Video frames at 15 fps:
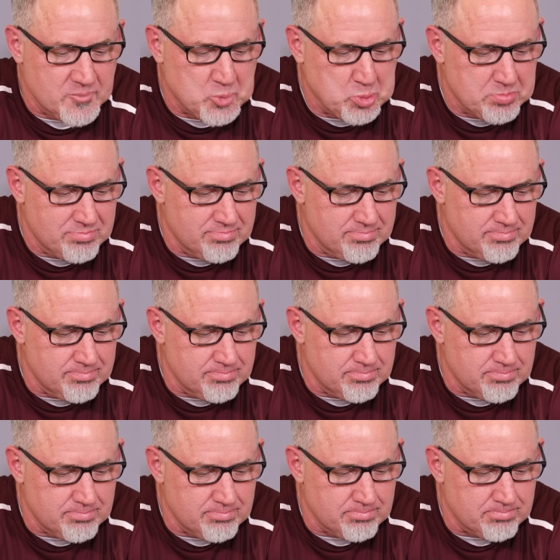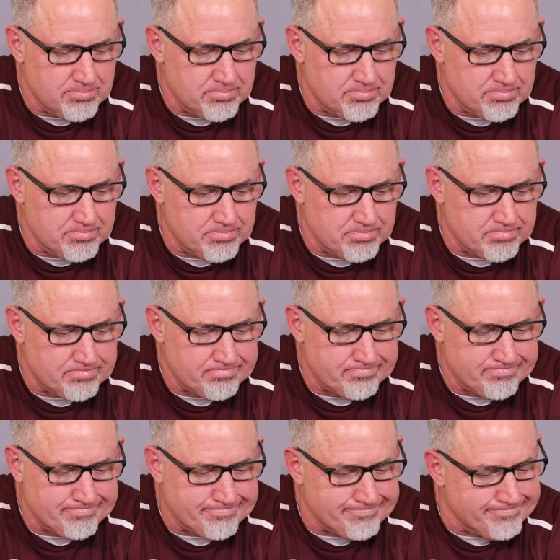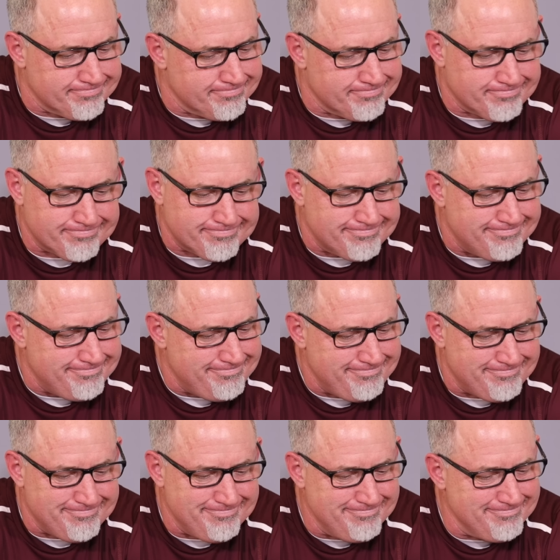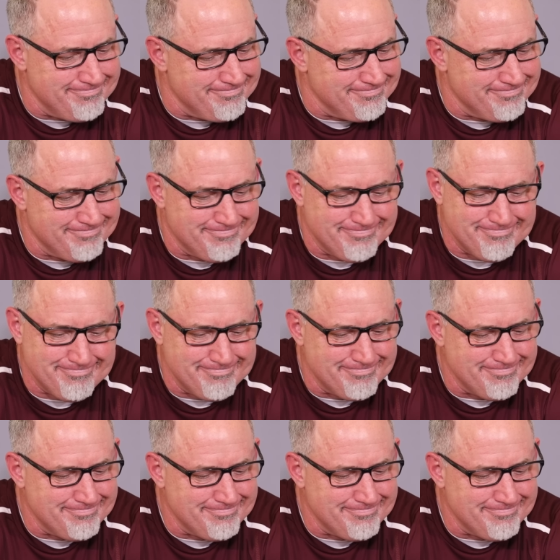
Boots played better than just good. It's 20-plus the last 3 games.